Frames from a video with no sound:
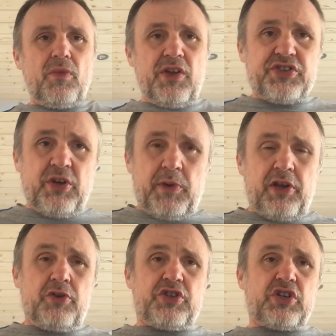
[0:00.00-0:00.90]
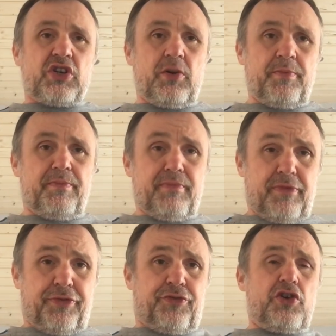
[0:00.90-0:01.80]
as someone who's just come
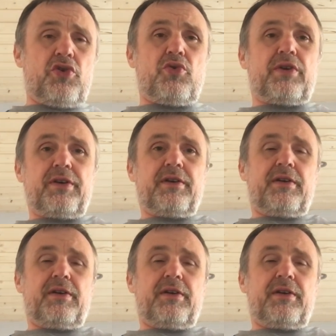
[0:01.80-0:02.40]
through